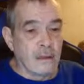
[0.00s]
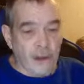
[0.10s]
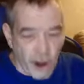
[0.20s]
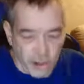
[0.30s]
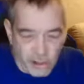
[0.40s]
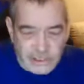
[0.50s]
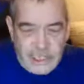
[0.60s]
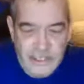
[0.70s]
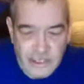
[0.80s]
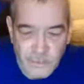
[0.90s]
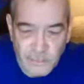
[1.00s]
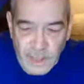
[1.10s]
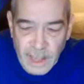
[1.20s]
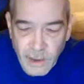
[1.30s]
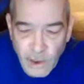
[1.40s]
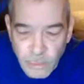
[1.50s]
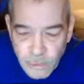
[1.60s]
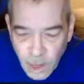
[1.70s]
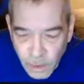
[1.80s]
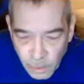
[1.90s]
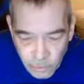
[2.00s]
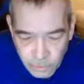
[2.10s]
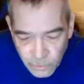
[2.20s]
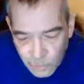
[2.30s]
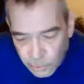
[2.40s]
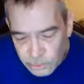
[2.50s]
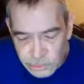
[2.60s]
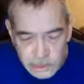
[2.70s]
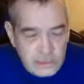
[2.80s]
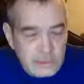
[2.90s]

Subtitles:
Carlos has to fly home with all those fools.